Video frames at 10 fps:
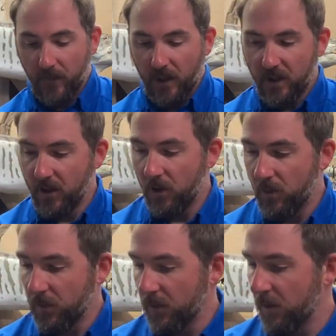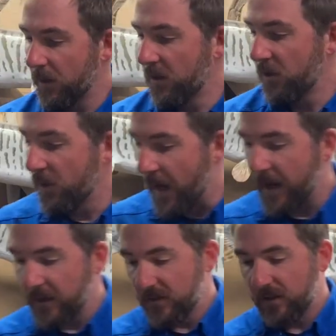you know, you
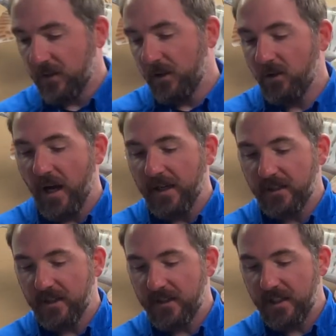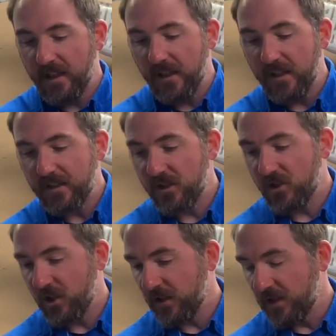guys can see this is
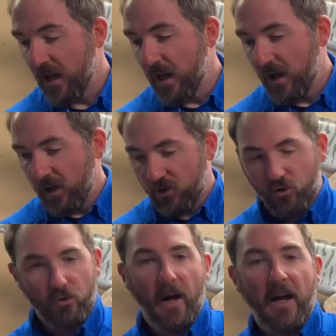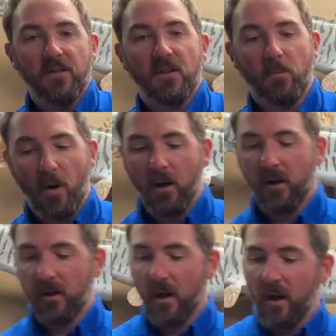just Jurassic
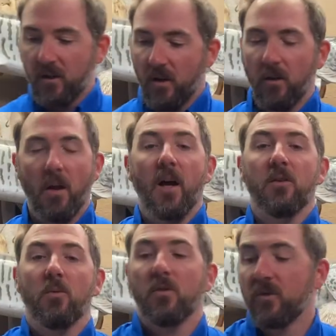Park to the Lost World.